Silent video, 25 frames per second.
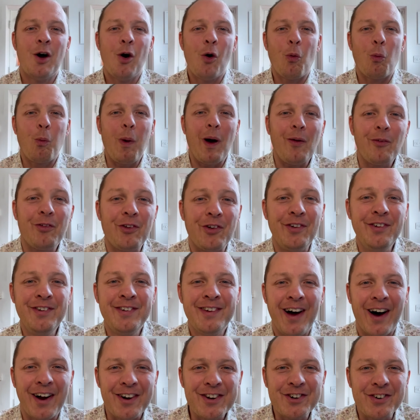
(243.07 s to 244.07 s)
Well
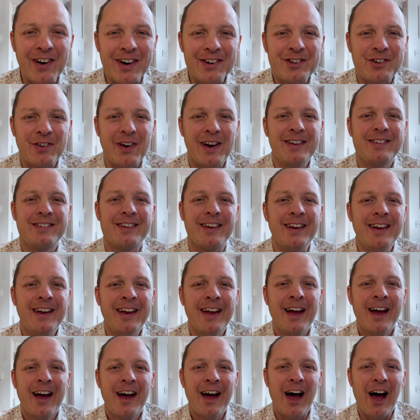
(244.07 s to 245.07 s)
done, I'm graduating.
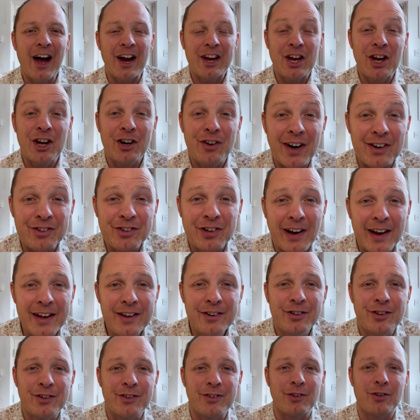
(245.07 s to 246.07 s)
Uh,
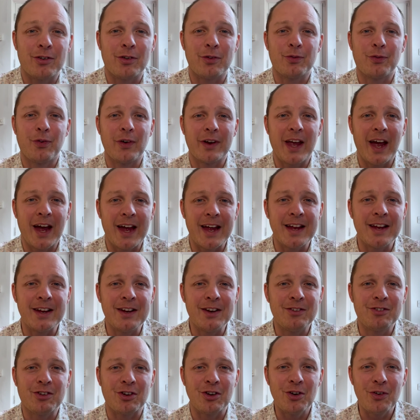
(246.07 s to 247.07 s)
congratulations for
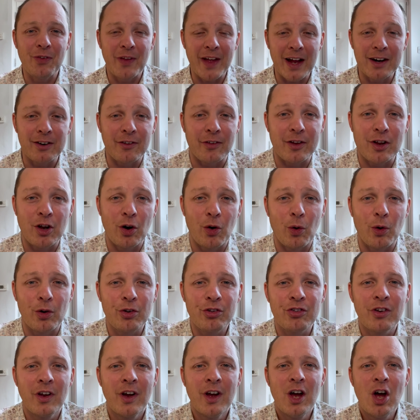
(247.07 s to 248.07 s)
getting to the end of the
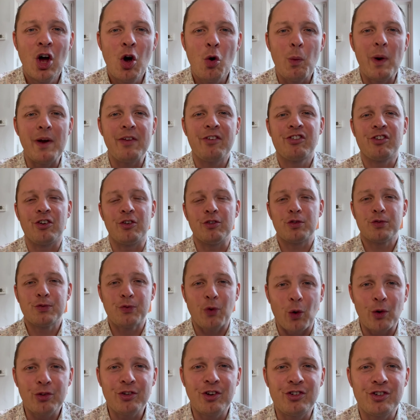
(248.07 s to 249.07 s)
course with such
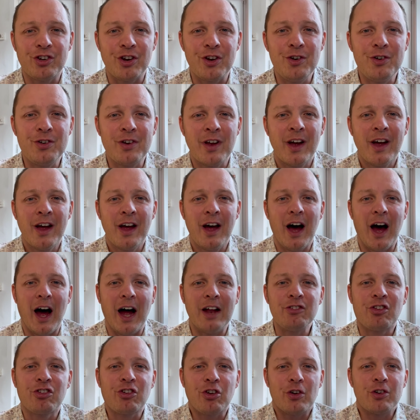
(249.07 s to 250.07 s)
fortitude uh,
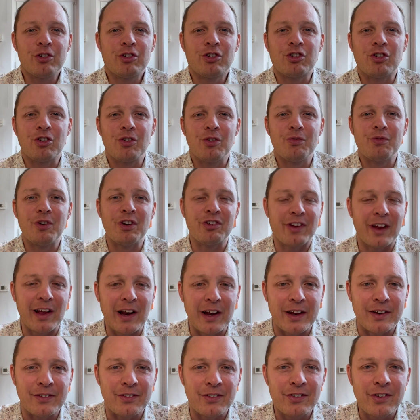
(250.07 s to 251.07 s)
and such
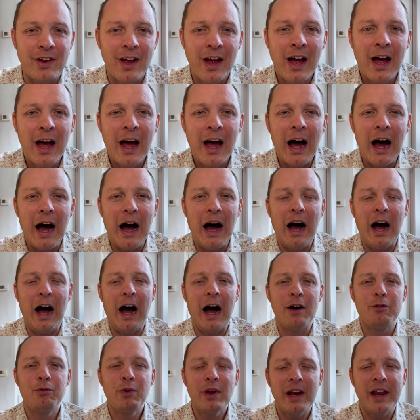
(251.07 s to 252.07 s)
resilience.
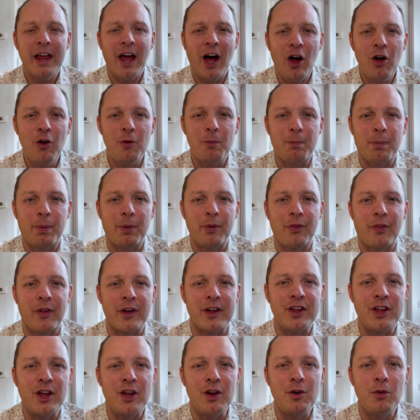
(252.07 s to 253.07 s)
I really hope
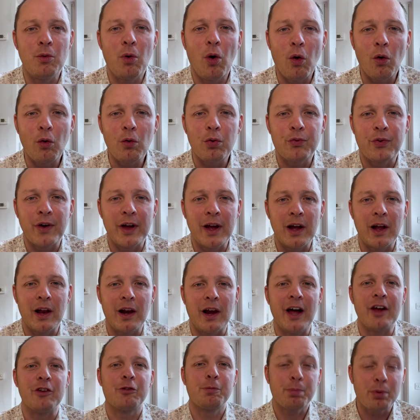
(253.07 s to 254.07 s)
that you all feel
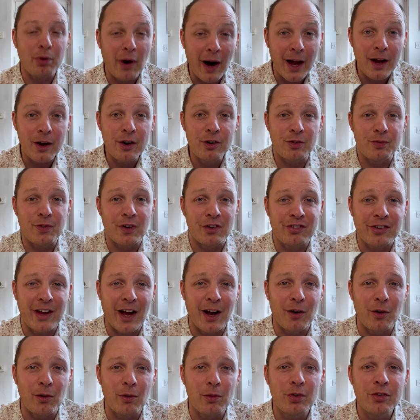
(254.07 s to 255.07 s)
as proud of
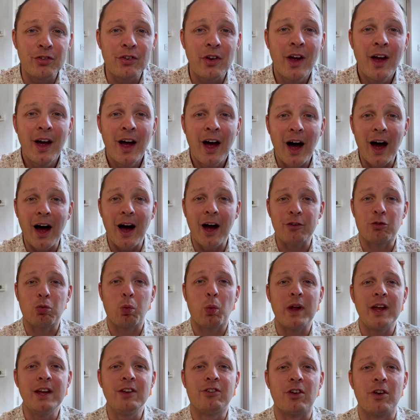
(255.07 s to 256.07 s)
yourselves uh, as
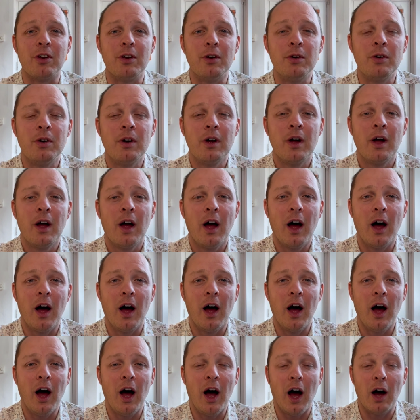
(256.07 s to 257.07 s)
we do
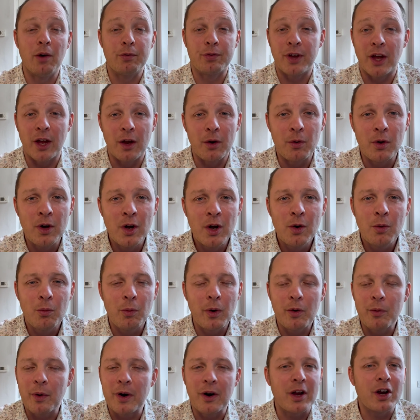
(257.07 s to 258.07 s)
uh, of you.
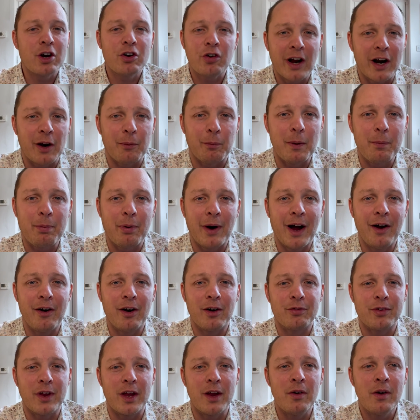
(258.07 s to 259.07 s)
We're incredibly proud
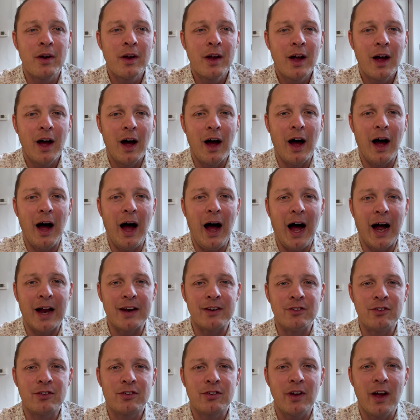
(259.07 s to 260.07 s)
of you uh,
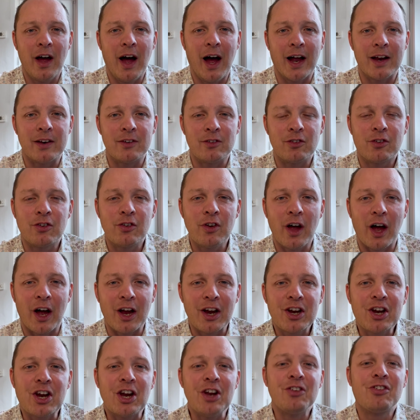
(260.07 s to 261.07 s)
and, and uh,
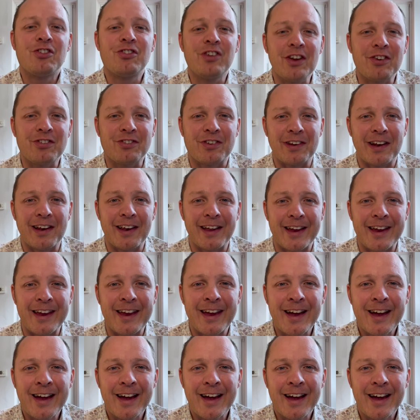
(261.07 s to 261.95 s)
consistently